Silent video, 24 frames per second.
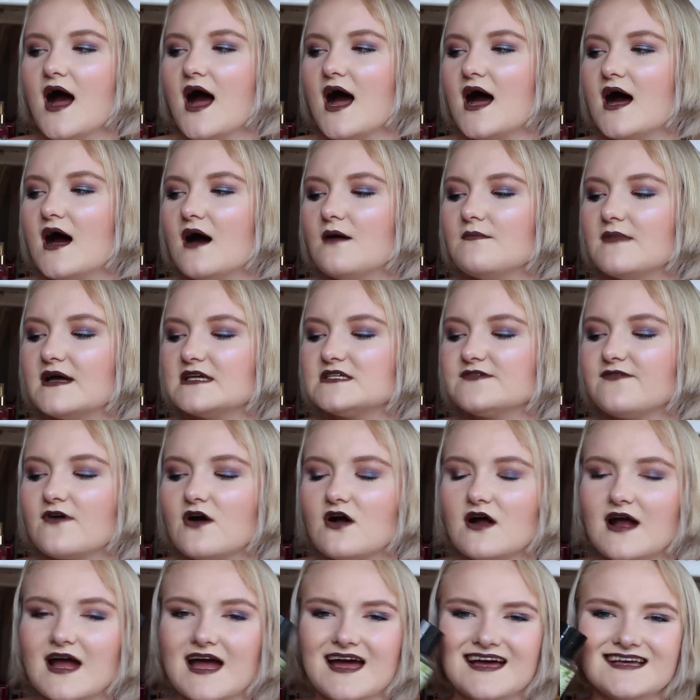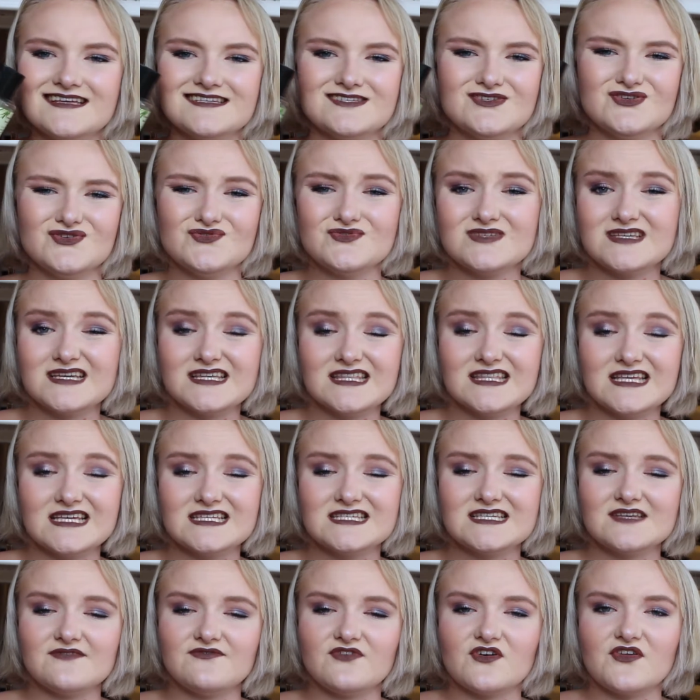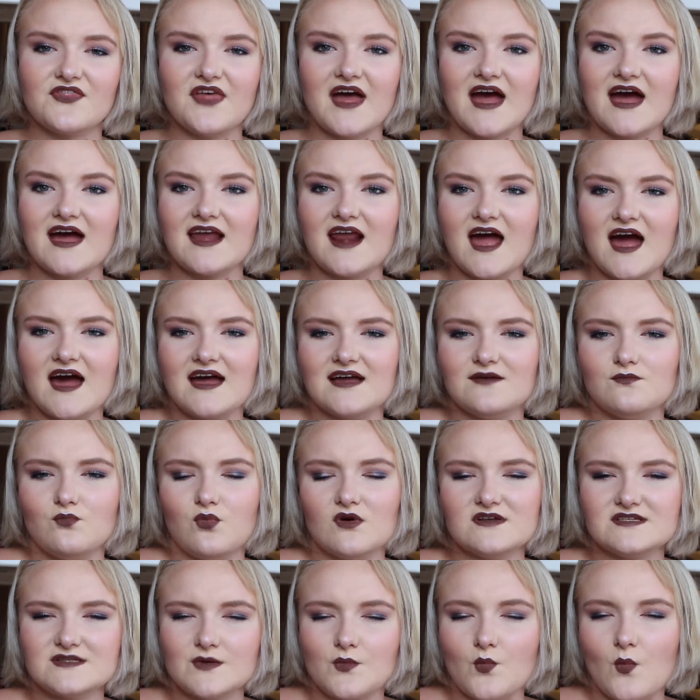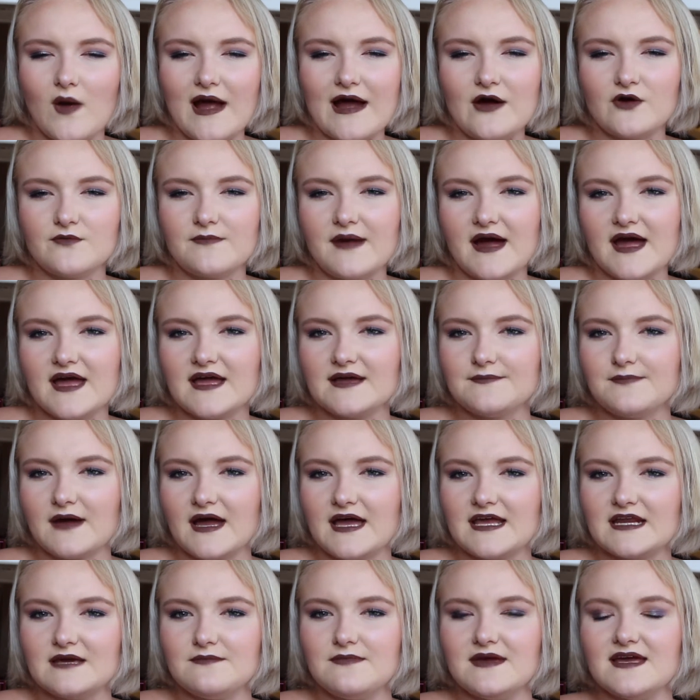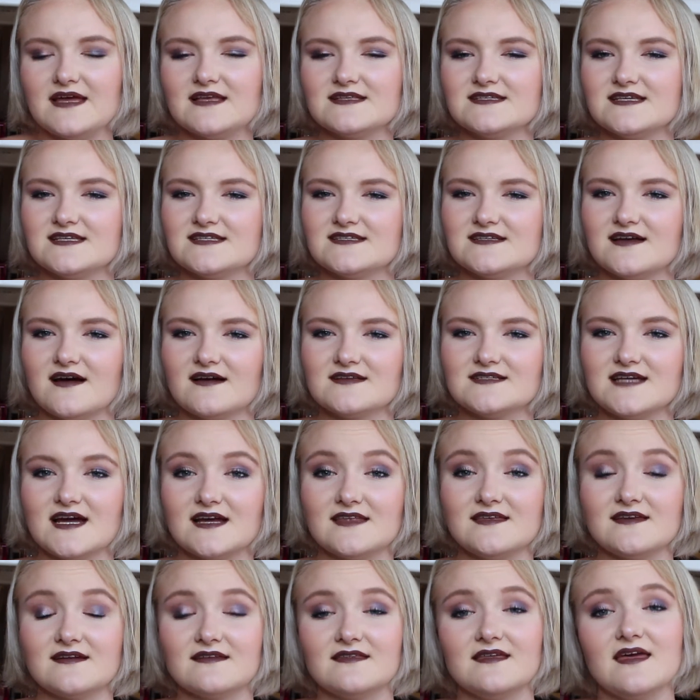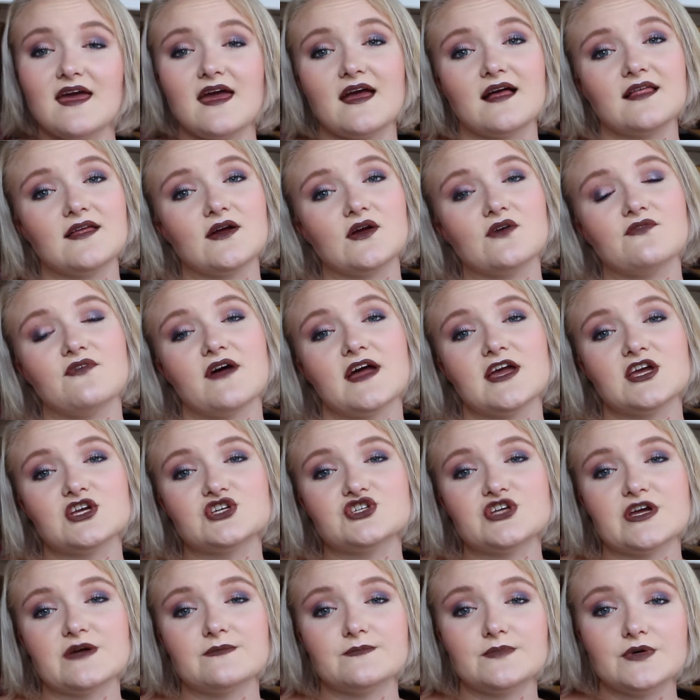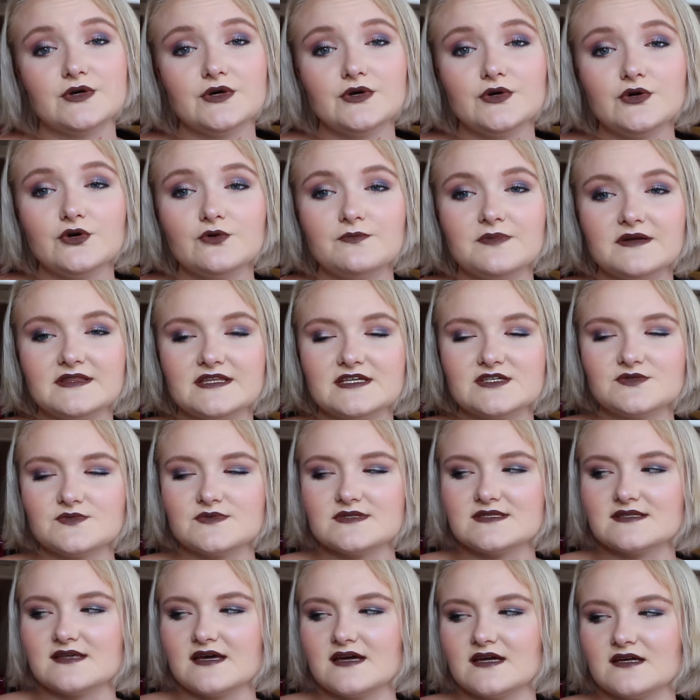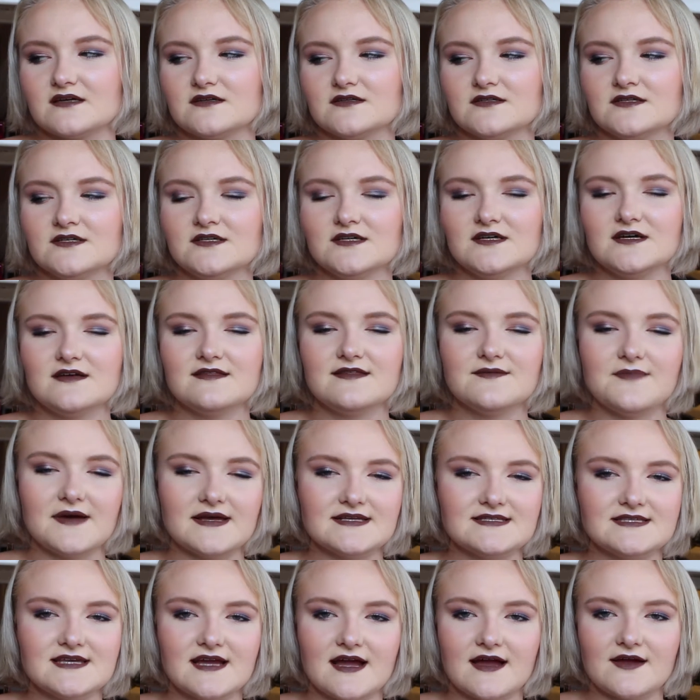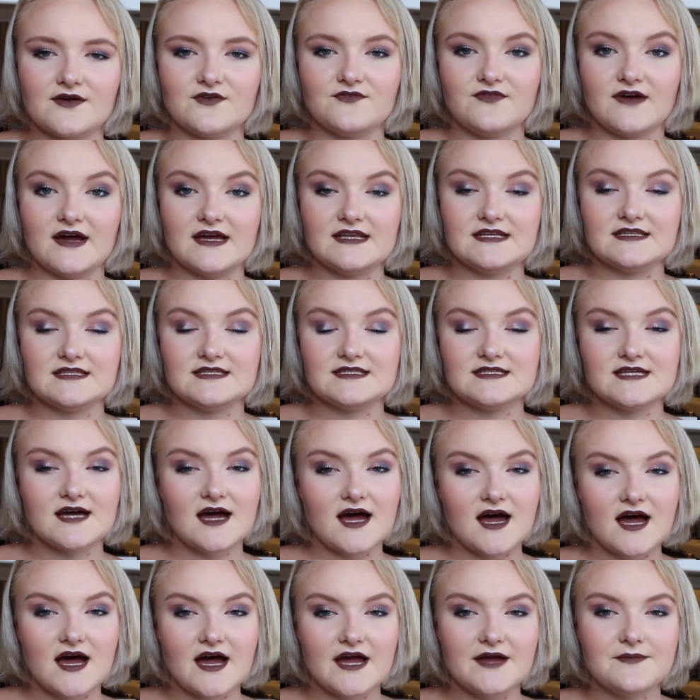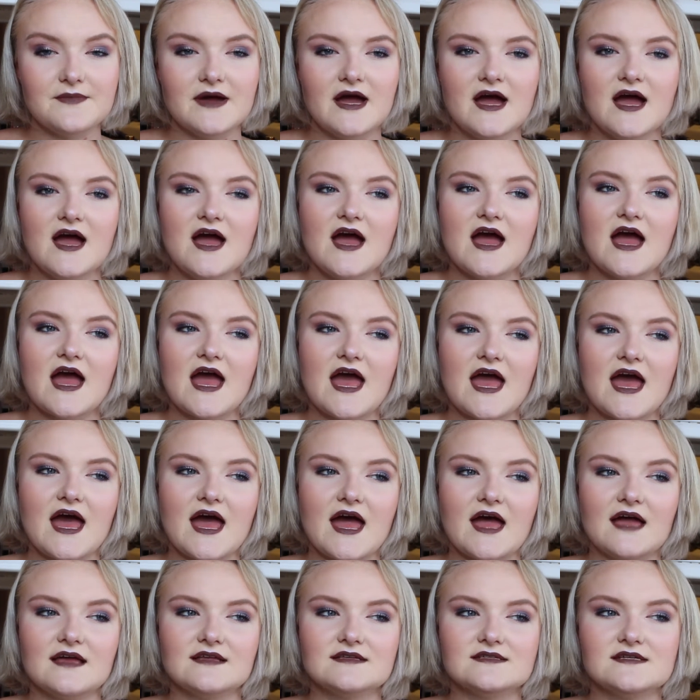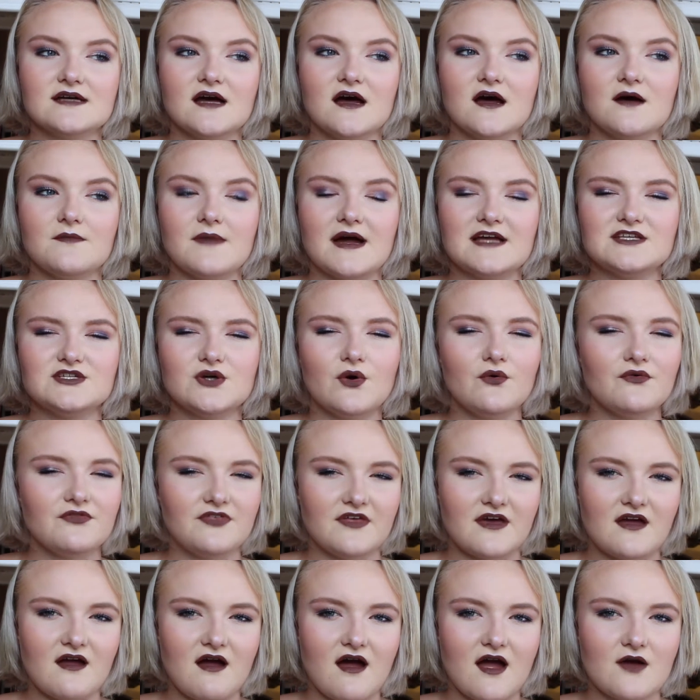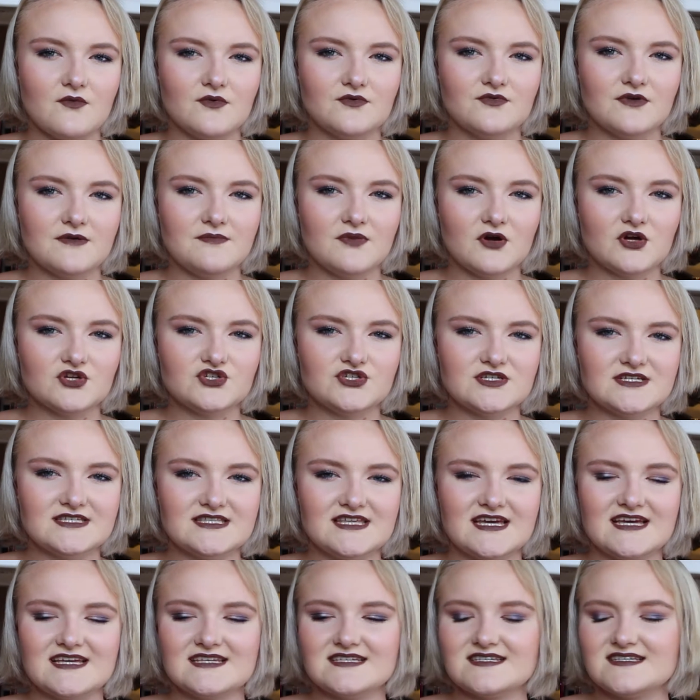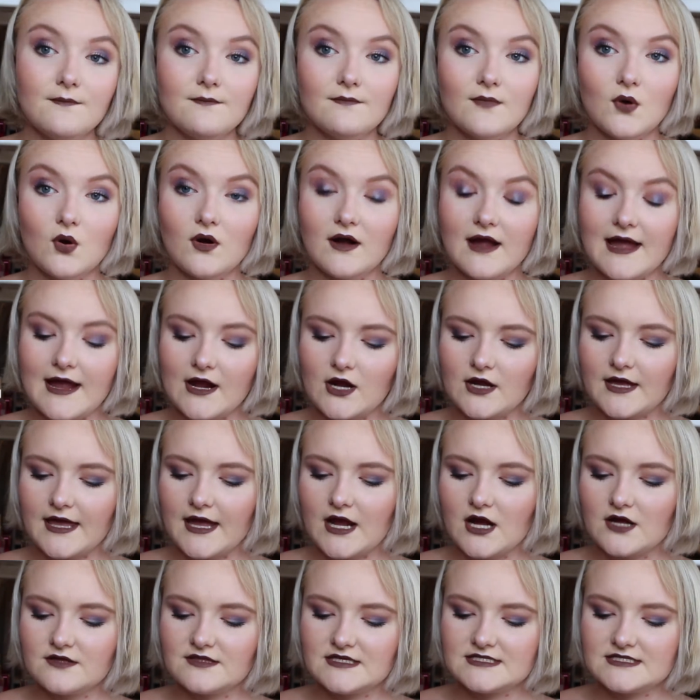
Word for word: Um, as far as using this for that, I wasn't wowed by it by any means. It's not technically a clarifying shampoo, but this was like the best thing I could find at the time. And um, I don't think I would repurchase this. More hair care.